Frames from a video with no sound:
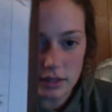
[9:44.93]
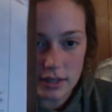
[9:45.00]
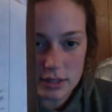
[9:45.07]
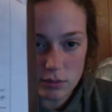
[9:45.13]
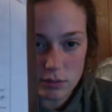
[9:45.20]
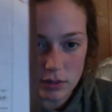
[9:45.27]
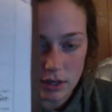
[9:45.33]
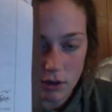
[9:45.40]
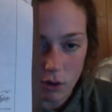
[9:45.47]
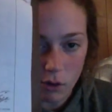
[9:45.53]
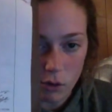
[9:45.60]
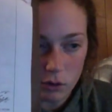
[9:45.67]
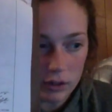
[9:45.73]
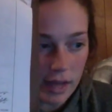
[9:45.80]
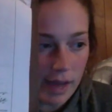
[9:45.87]
this. We did a
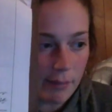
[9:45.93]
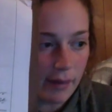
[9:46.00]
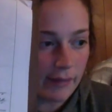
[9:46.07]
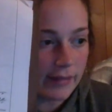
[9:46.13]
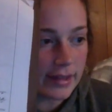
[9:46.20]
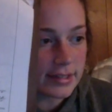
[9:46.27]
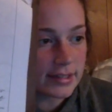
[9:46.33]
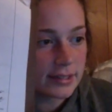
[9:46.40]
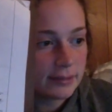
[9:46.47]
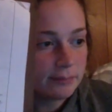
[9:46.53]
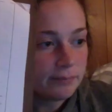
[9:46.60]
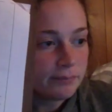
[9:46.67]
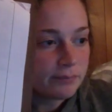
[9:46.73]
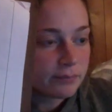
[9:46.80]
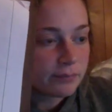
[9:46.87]
whole lab on this.
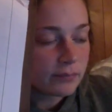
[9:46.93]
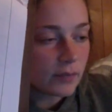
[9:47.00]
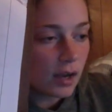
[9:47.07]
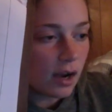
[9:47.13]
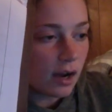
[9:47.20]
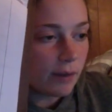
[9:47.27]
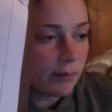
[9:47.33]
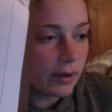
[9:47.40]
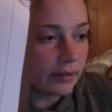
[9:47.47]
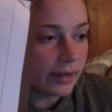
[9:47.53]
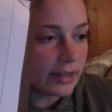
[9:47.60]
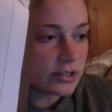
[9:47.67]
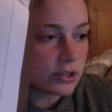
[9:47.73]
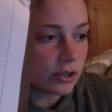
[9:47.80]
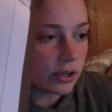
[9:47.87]

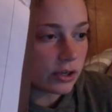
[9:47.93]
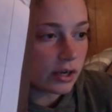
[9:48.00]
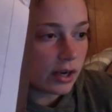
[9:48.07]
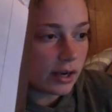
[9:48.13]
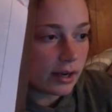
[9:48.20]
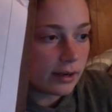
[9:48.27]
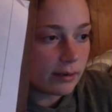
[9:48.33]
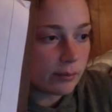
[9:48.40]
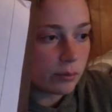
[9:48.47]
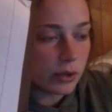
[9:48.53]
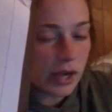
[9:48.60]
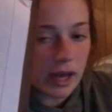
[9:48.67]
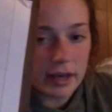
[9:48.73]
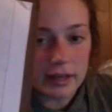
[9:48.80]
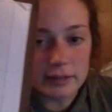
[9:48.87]
Unless you're
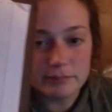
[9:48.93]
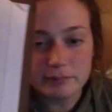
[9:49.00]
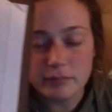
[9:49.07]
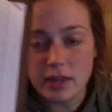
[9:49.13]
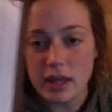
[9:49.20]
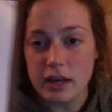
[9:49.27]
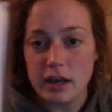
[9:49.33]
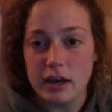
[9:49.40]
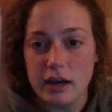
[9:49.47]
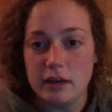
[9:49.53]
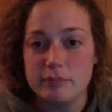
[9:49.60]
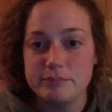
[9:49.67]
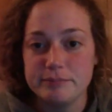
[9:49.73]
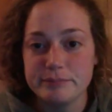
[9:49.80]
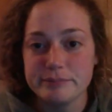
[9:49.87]
Brianna, then
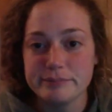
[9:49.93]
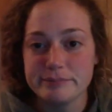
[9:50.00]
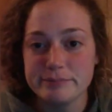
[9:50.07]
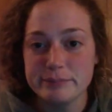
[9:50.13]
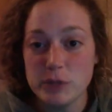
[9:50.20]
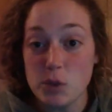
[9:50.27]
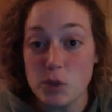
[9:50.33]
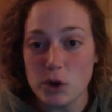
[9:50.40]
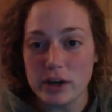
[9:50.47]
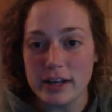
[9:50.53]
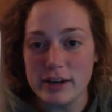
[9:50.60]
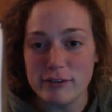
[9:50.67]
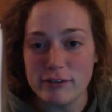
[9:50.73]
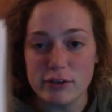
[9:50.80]
you weren't here for